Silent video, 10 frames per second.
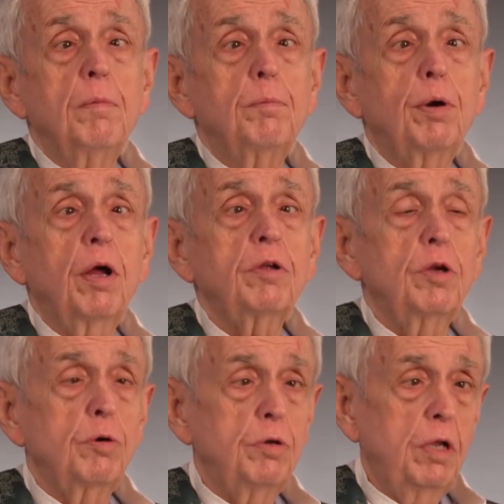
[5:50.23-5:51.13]

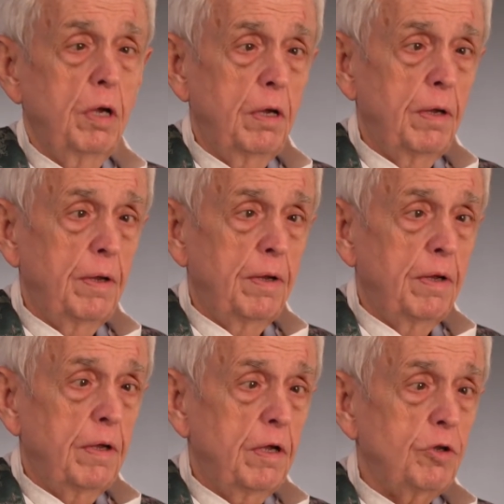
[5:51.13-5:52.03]
prelude,
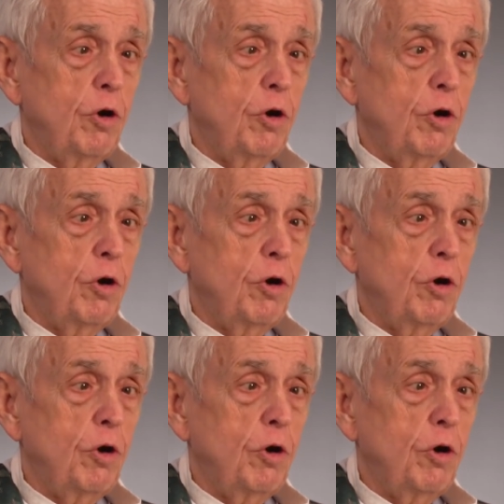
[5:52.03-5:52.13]
an